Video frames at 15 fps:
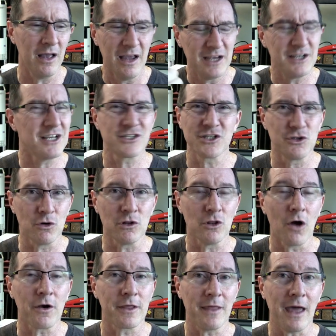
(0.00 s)
He doesn't do a
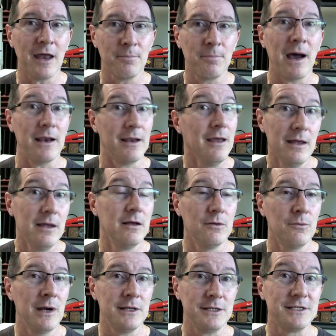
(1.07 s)
lot of that, but
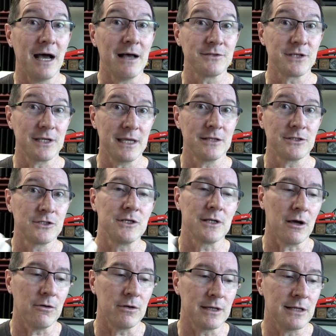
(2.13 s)
when he does, it gets
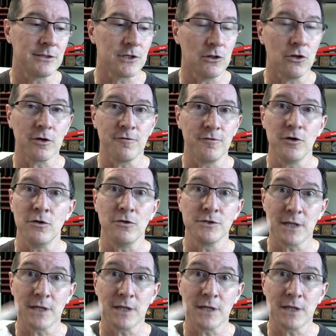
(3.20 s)
a lot of views.